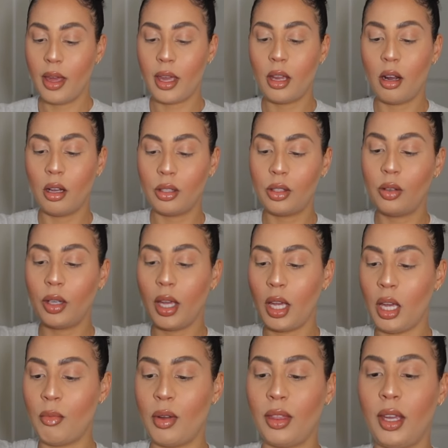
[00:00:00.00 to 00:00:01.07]
it also
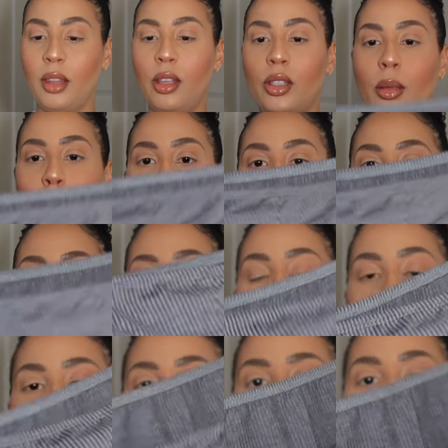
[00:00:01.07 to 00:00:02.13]
came with like this
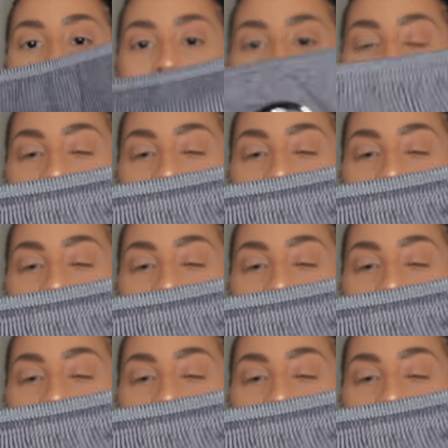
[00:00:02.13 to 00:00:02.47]
bandeau top